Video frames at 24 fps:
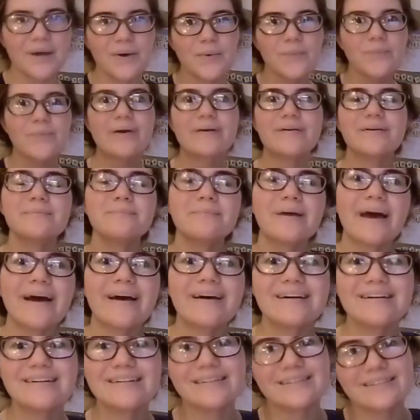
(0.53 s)
Welcome
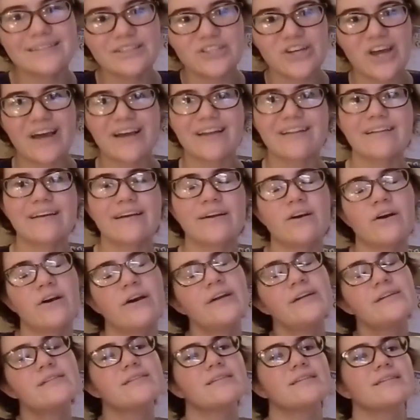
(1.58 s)
back to Jacqueline
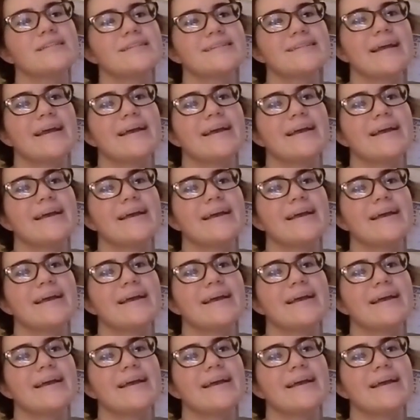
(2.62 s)
Arts,